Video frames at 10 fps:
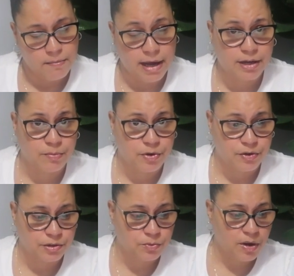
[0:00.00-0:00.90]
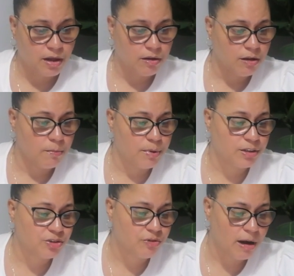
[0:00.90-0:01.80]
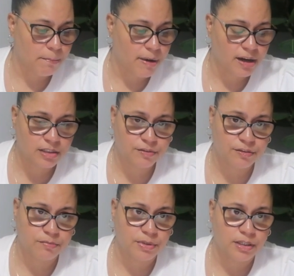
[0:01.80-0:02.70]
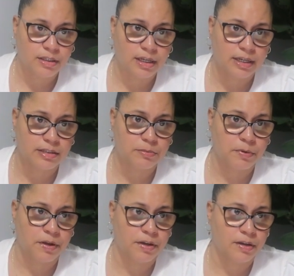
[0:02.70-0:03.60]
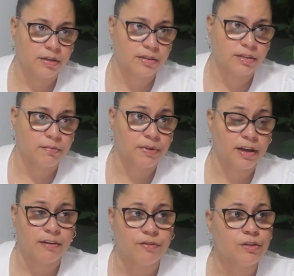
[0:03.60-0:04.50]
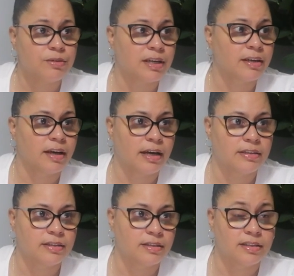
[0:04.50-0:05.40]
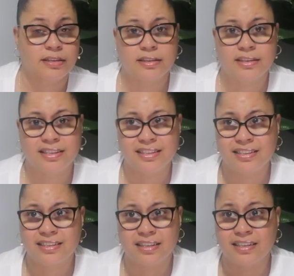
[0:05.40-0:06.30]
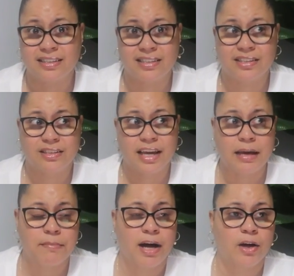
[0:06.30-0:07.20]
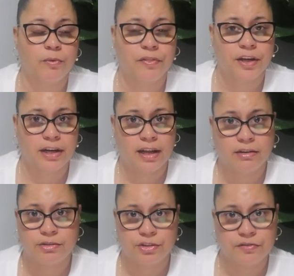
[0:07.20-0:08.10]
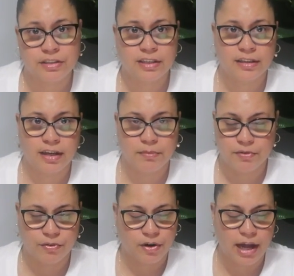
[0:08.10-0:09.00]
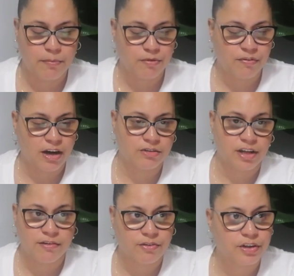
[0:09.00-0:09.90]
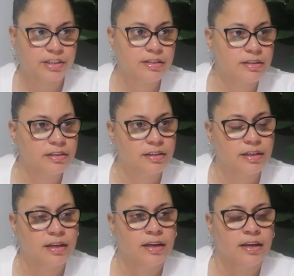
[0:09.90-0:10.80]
my computer as well. But Dropbox for me has been something I've used again since it came out with a cloud service like that, before Apple Files ever existed.